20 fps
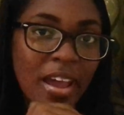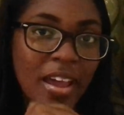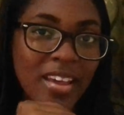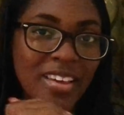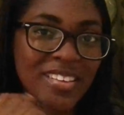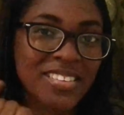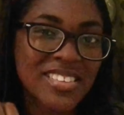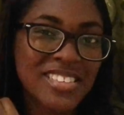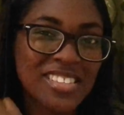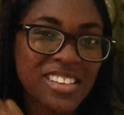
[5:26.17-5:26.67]

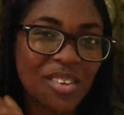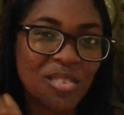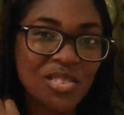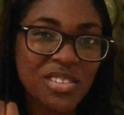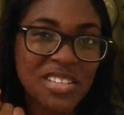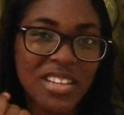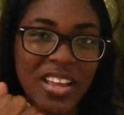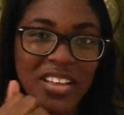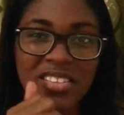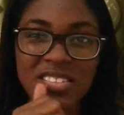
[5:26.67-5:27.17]
It
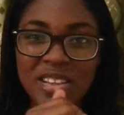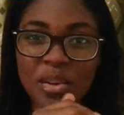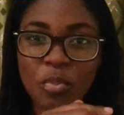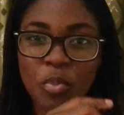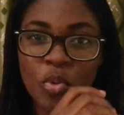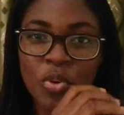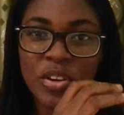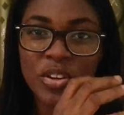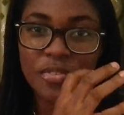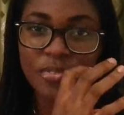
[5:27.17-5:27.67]
sounds like
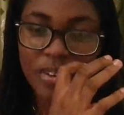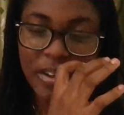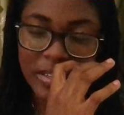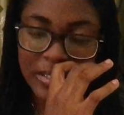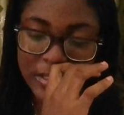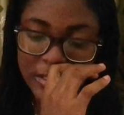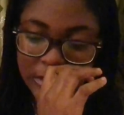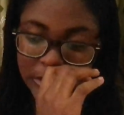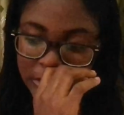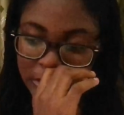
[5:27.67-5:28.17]
some
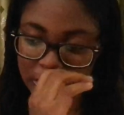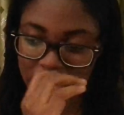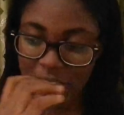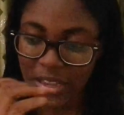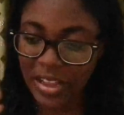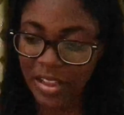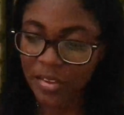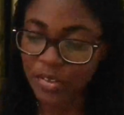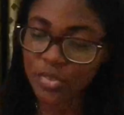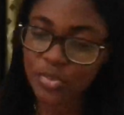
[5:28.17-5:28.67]
OnlyFans
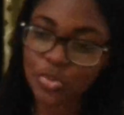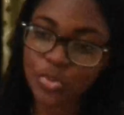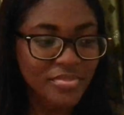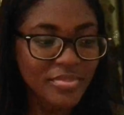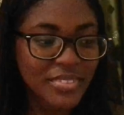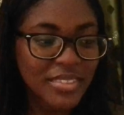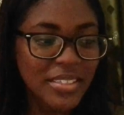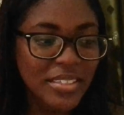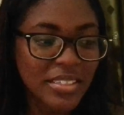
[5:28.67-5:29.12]
shit. I don't know.